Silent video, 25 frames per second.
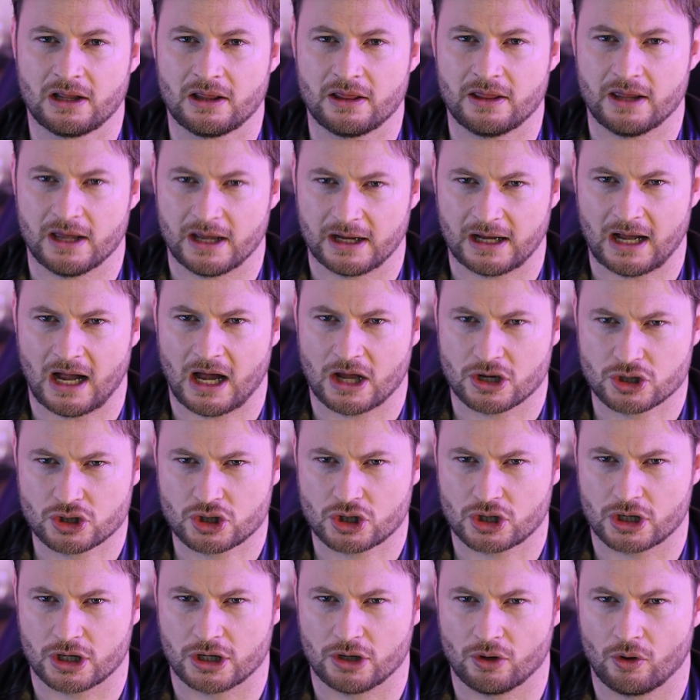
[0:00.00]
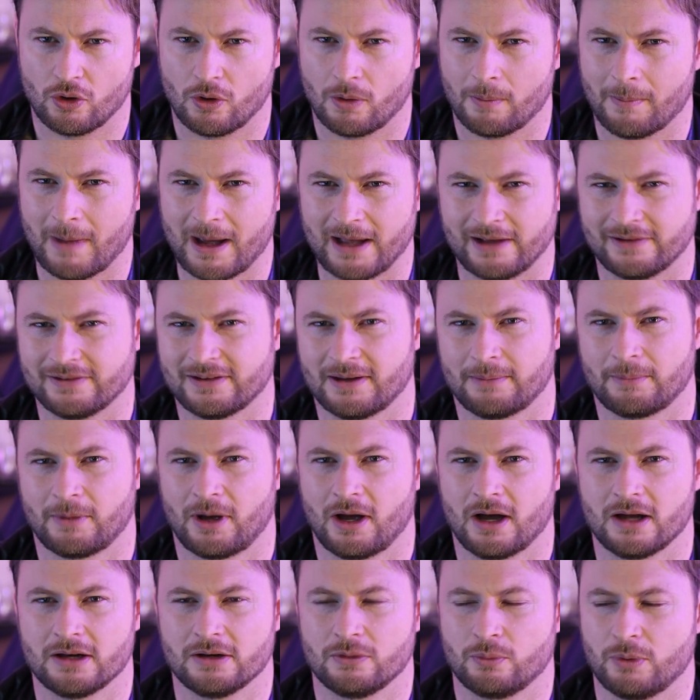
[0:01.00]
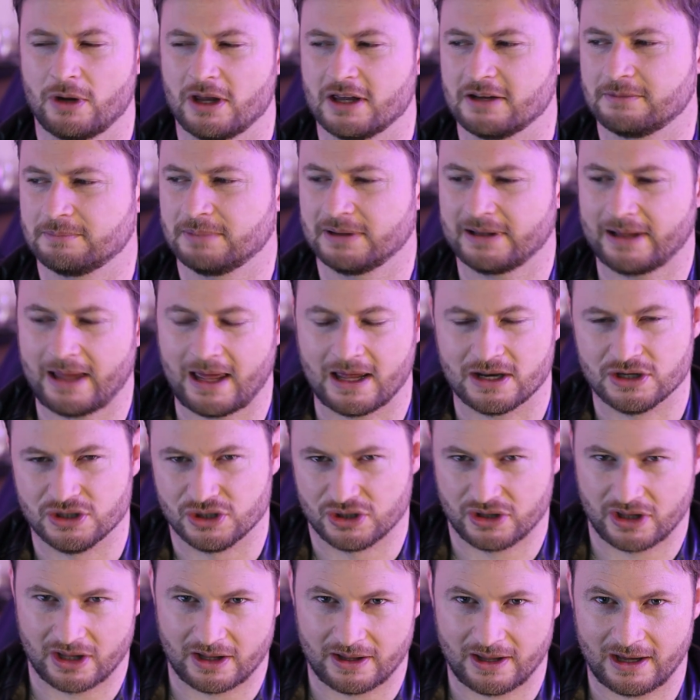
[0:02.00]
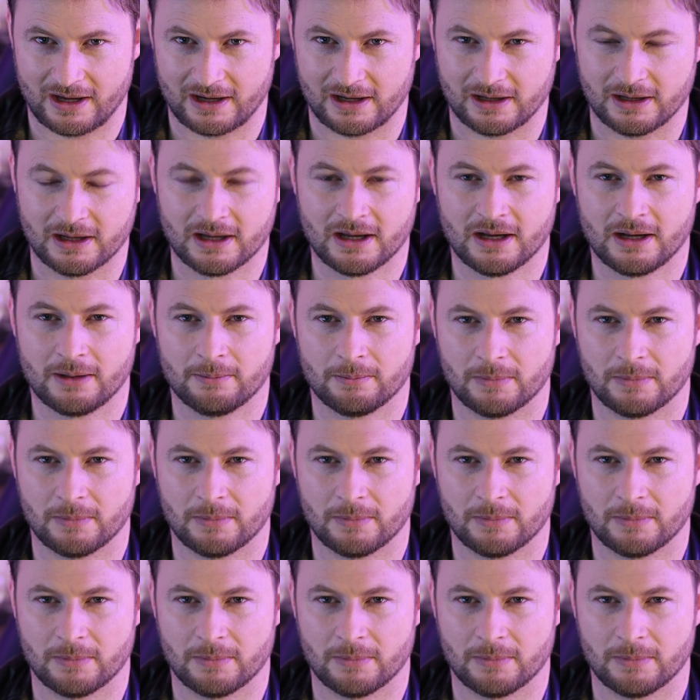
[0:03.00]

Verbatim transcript: their country or make some kind of weird pledge that they